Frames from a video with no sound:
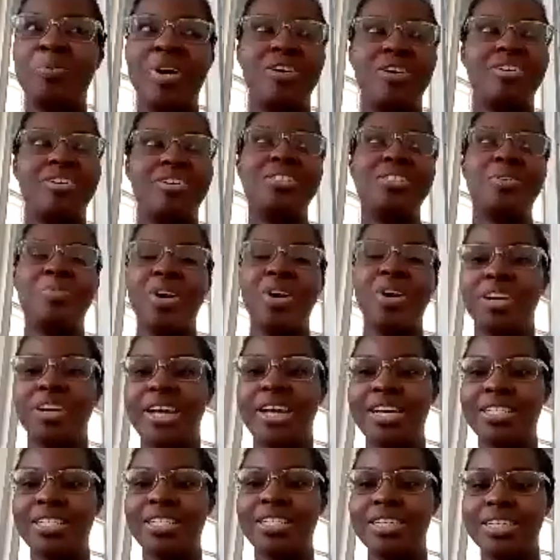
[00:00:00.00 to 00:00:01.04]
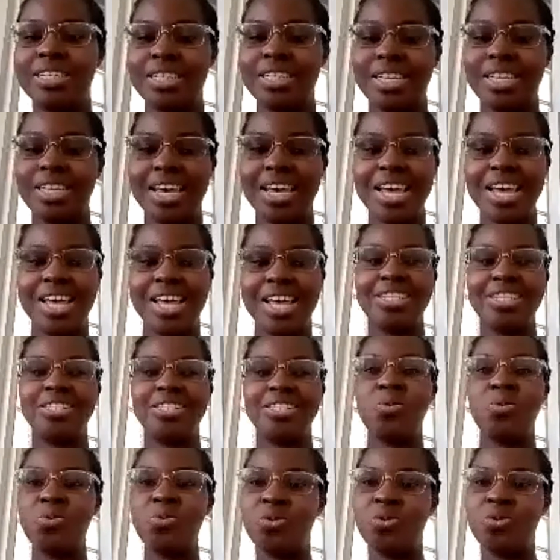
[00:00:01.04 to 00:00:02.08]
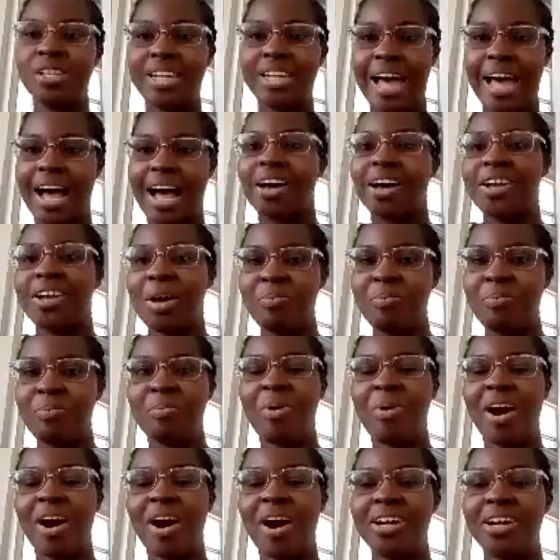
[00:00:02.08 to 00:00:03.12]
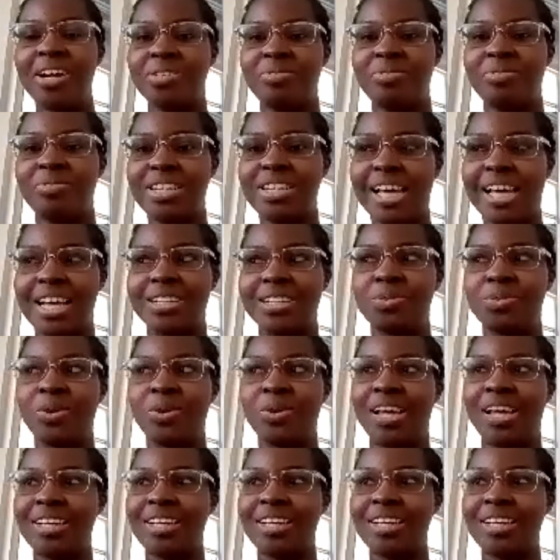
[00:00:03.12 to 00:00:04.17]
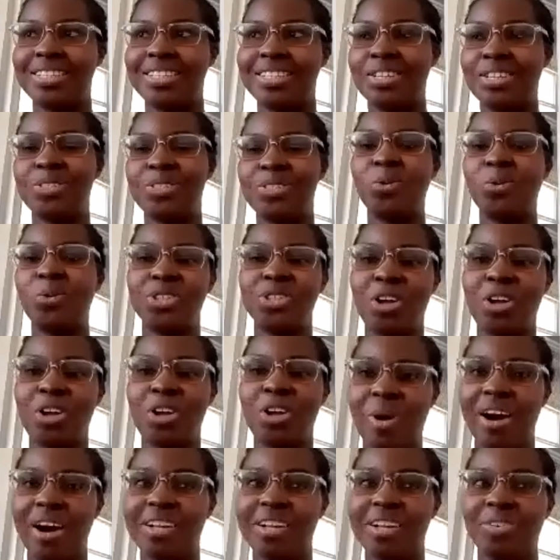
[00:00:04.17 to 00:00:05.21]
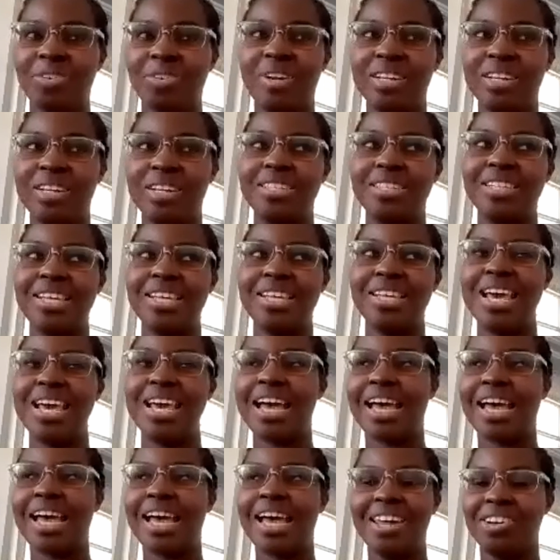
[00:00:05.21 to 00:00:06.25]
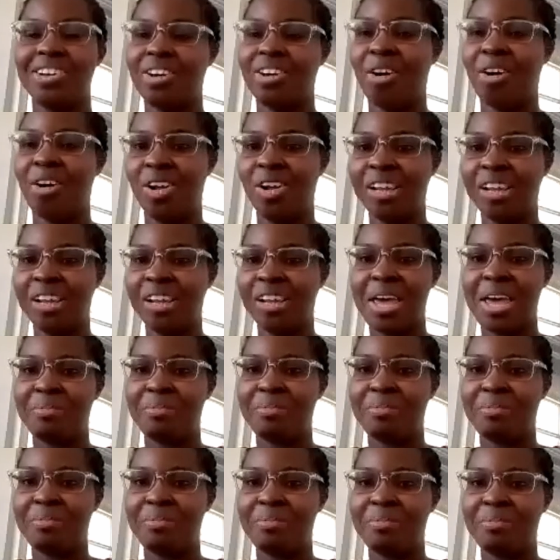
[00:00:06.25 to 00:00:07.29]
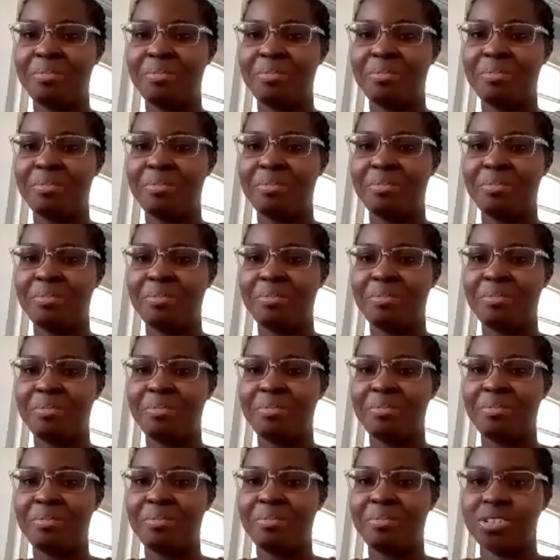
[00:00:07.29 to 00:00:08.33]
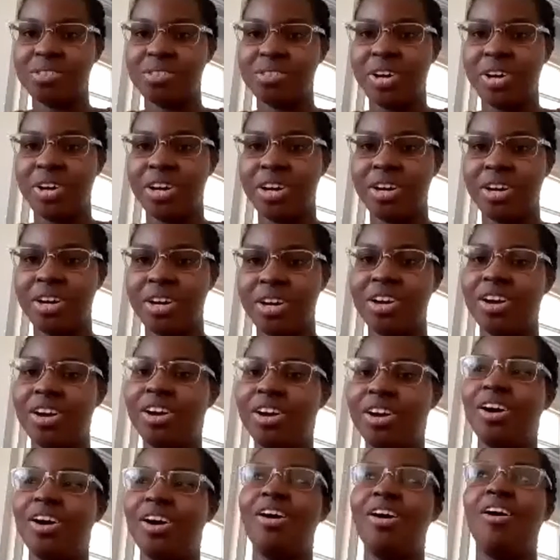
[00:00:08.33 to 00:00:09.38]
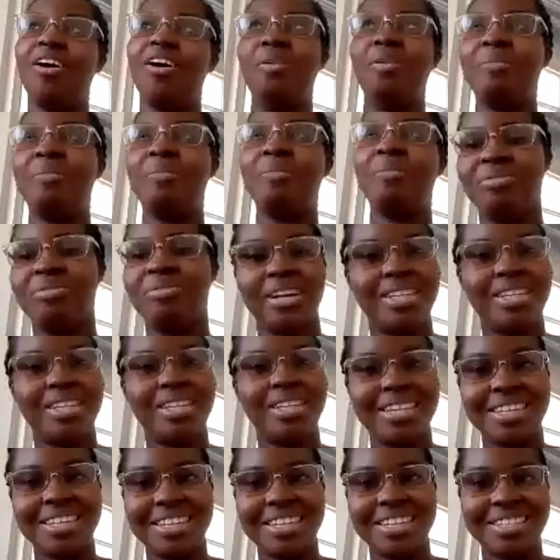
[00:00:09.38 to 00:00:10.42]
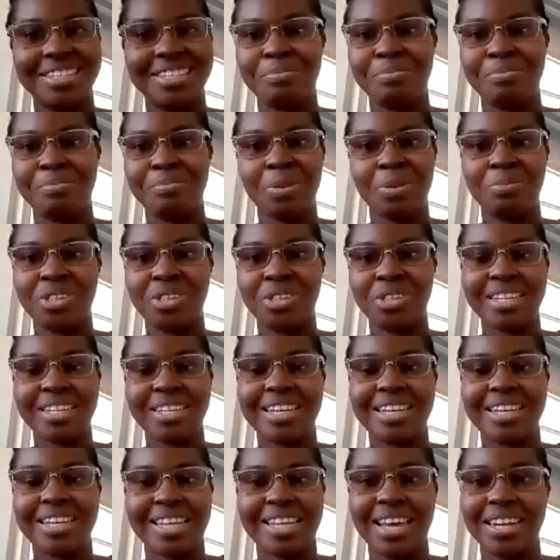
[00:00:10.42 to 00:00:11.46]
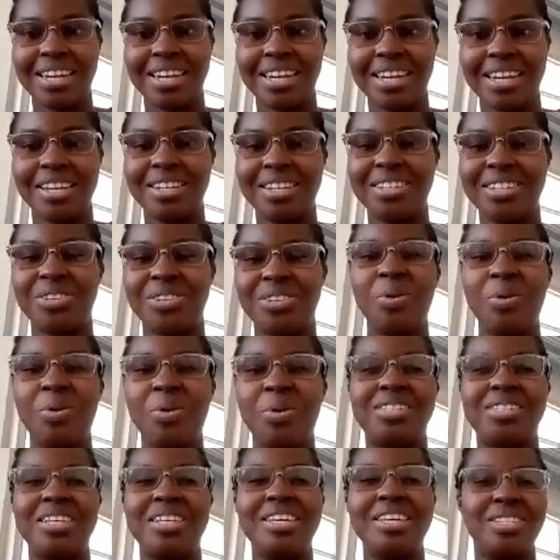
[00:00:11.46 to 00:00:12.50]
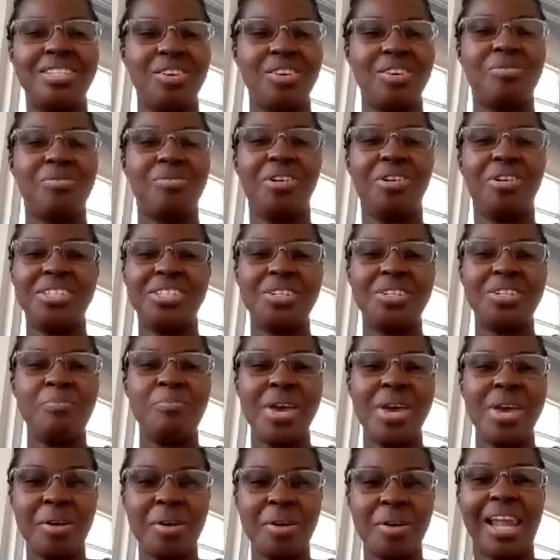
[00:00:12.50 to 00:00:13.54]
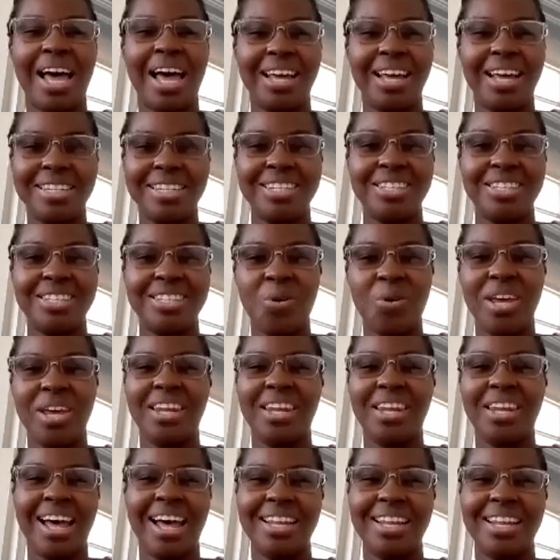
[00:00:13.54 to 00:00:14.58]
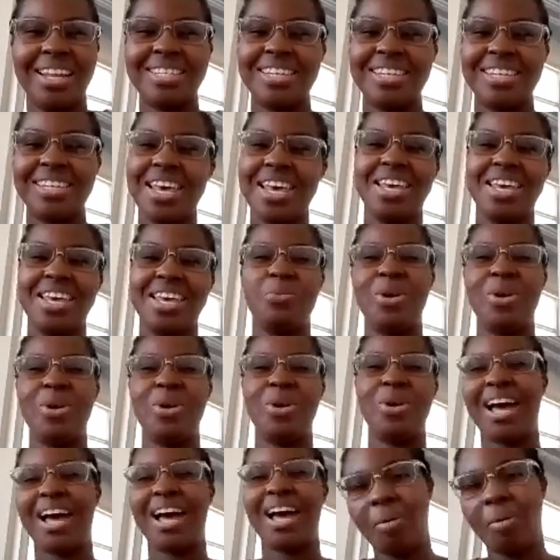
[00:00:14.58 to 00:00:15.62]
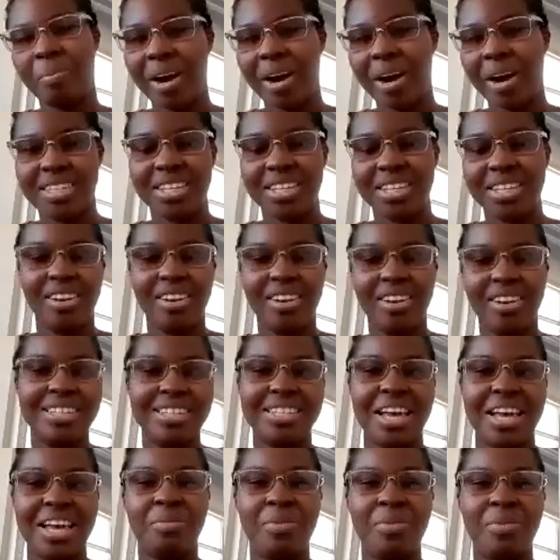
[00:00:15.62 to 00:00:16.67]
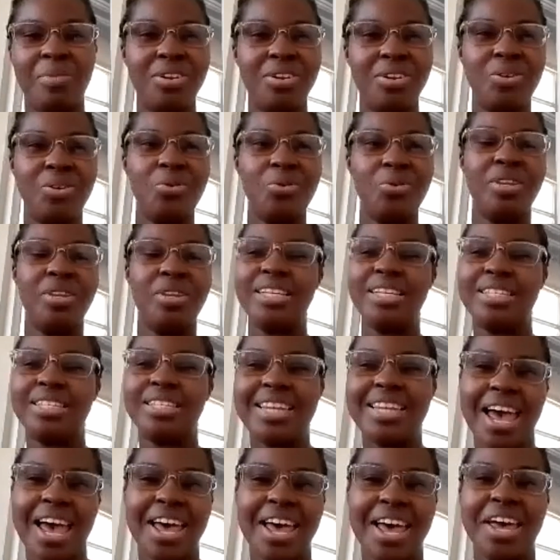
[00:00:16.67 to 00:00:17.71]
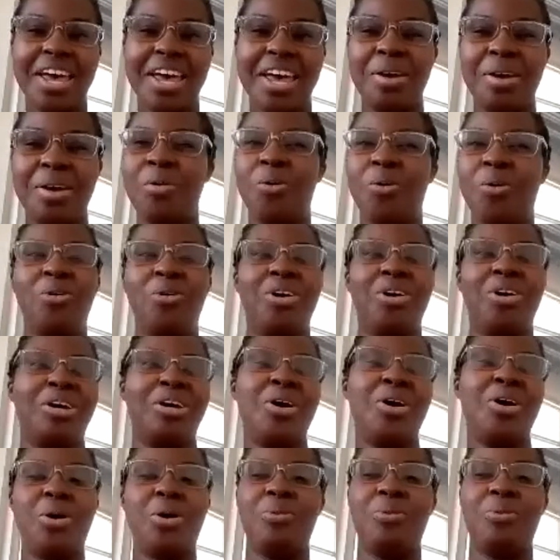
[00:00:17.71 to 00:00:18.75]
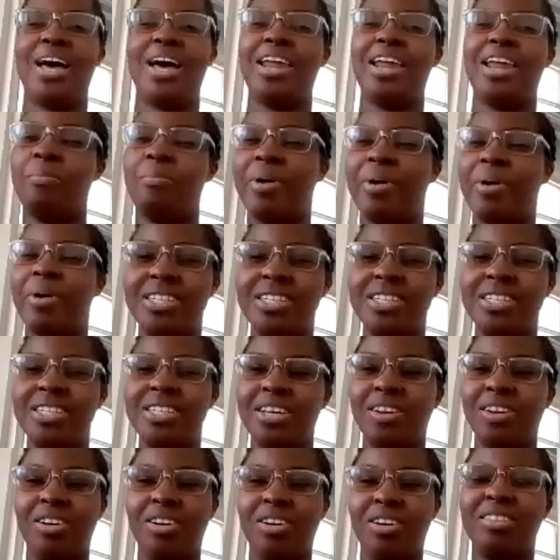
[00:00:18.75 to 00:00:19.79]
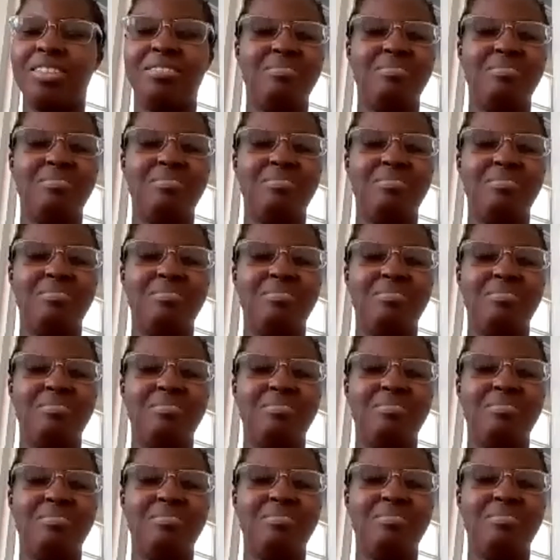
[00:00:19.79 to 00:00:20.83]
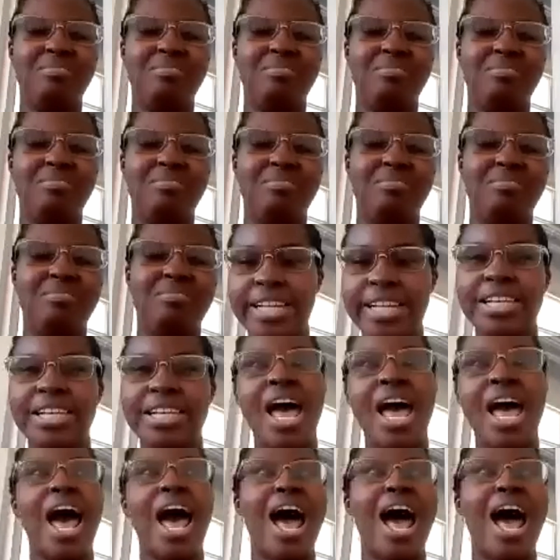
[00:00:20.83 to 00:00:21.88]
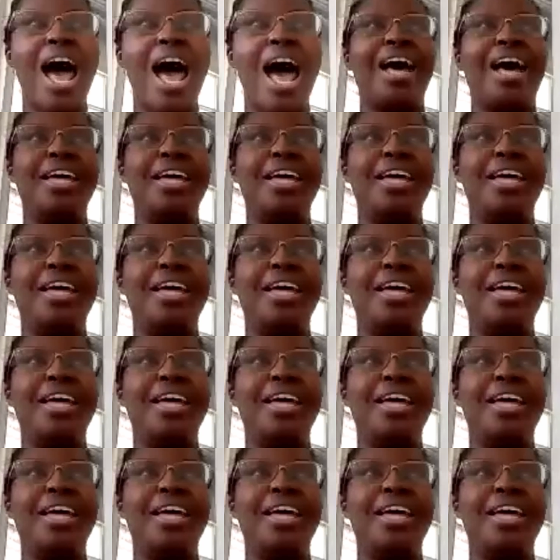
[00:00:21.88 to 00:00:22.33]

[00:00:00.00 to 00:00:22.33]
because, to be honest, school, the academic part of it as well as the social part of it kind of all came together in one atmosphere. All my friends did the same subject as I did, so it was easier for us to make plans knowing that we had a particular assignment due this time, or we had a particular class or project. And I